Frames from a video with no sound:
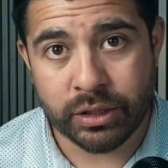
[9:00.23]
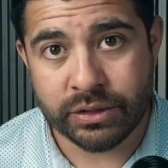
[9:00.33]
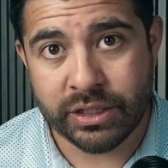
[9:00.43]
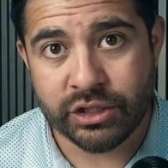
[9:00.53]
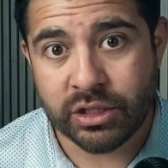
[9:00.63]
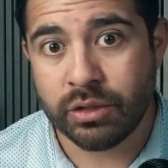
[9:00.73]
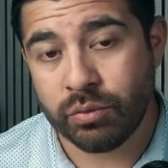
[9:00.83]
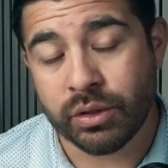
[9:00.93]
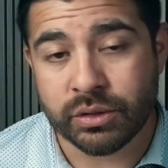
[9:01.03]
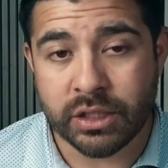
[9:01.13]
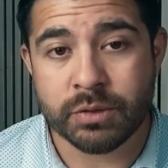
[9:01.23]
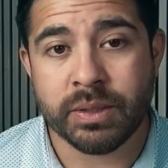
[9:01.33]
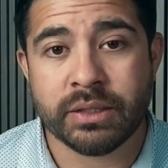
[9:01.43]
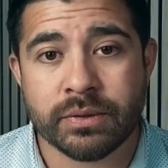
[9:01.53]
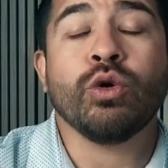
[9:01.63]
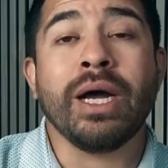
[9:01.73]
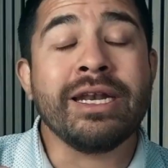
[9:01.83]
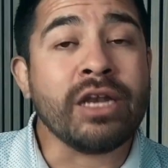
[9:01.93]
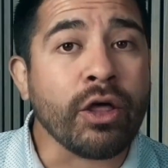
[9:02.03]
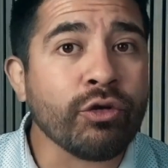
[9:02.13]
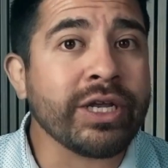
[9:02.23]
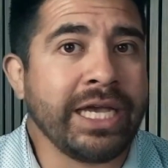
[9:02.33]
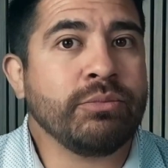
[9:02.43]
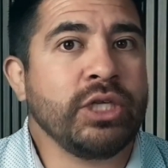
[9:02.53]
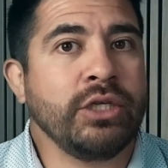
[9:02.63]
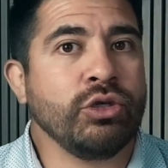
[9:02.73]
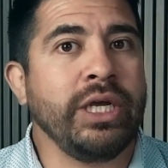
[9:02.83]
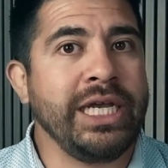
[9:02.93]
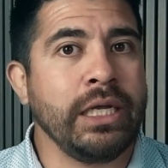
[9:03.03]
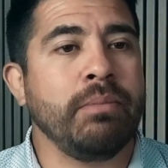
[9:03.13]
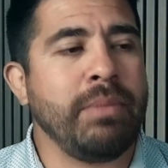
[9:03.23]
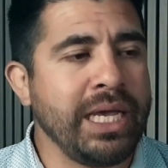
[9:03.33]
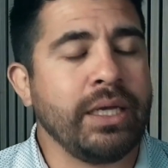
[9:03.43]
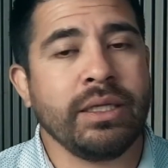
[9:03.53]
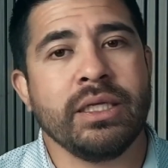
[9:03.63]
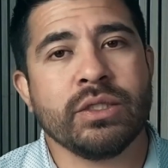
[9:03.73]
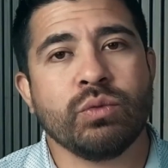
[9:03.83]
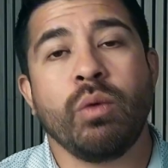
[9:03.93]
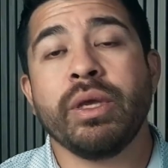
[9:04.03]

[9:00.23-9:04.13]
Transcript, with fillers: organization in the real estate space. Another game changer in making this,